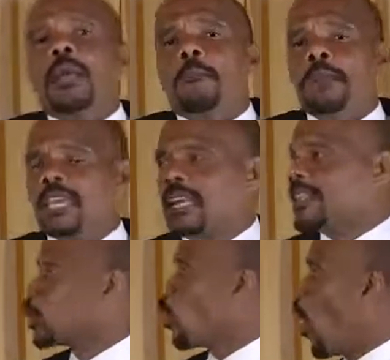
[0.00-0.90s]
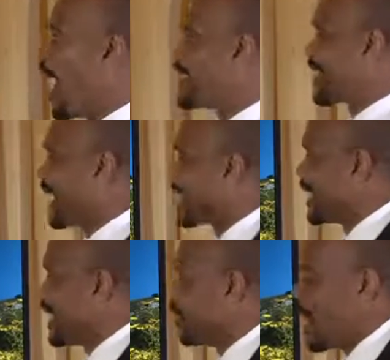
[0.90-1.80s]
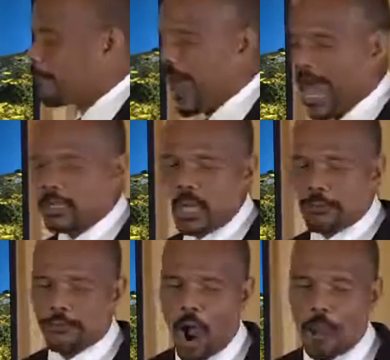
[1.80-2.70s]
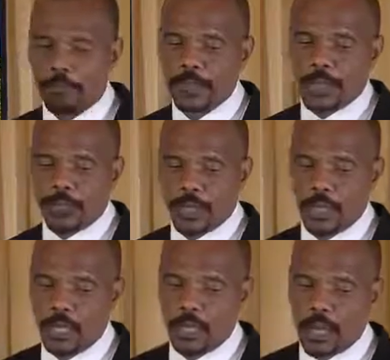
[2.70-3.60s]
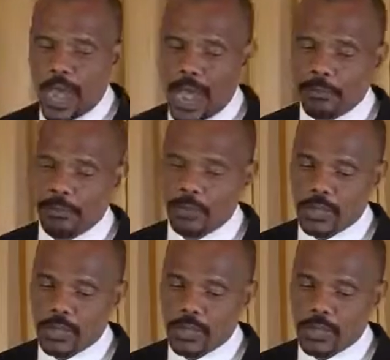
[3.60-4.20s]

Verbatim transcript: meaning that one cannot live apart from the um,